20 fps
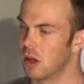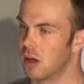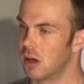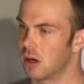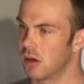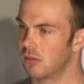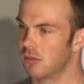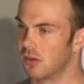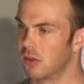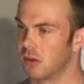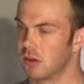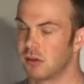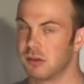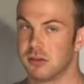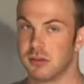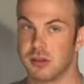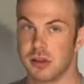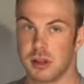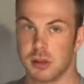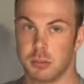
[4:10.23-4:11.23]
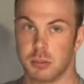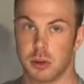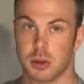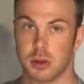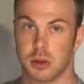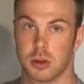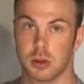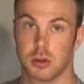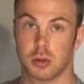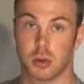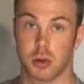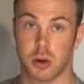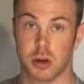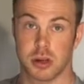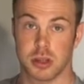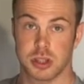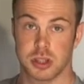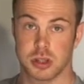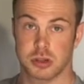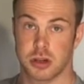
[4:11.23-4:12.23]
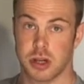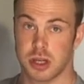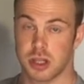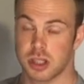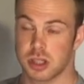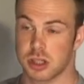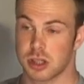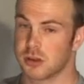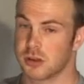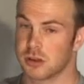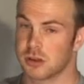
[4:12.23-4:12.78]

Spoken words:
and I feel a deep groin stretch.